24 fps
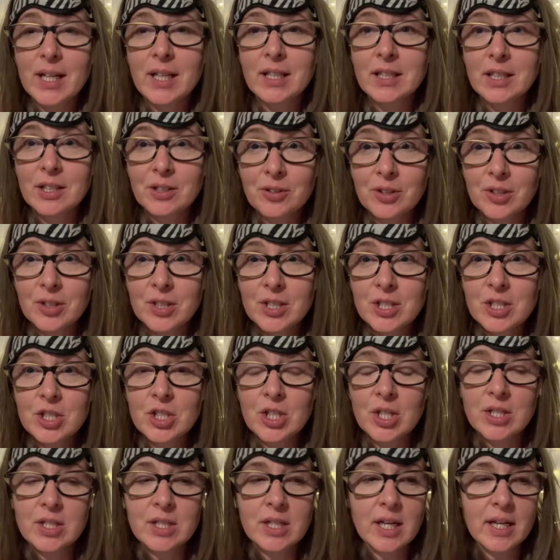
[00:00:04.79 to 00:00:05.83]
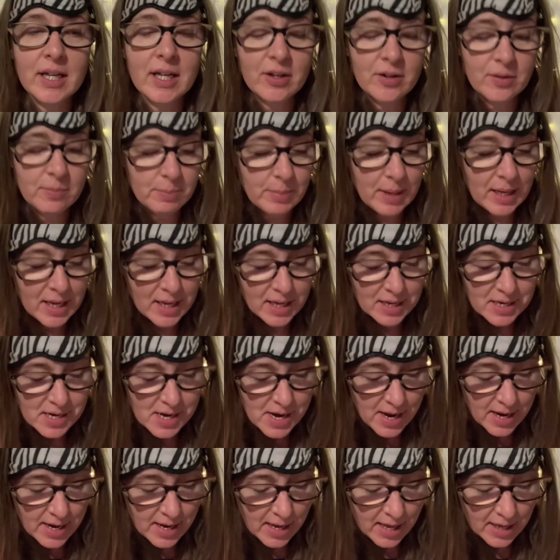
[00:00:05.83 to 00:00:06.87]
I literally just got out of bed,
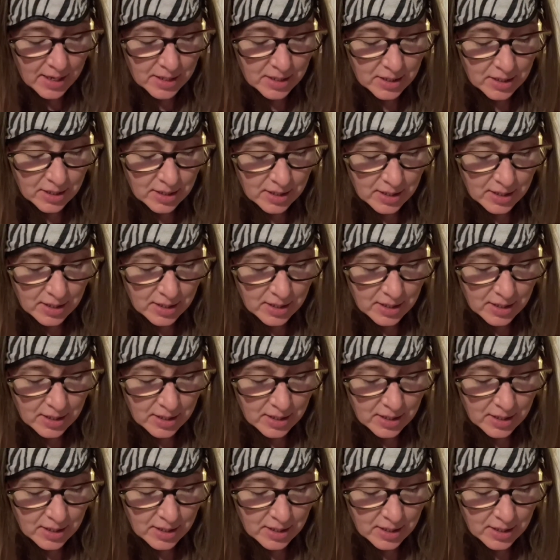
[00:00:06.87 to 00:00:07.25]
and